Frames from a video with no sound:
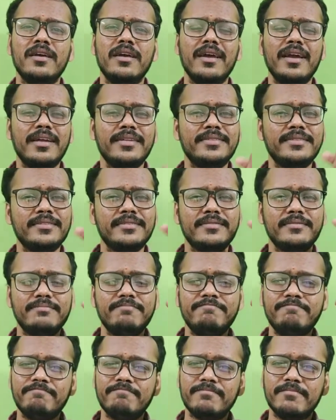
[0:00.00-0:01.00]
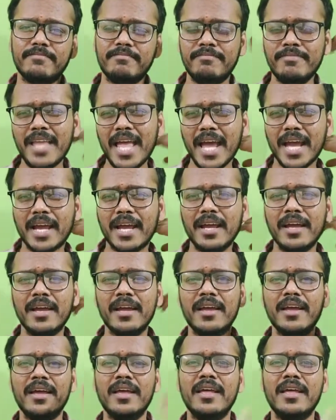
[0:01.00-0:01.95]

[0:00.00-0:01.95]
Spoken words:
at neck.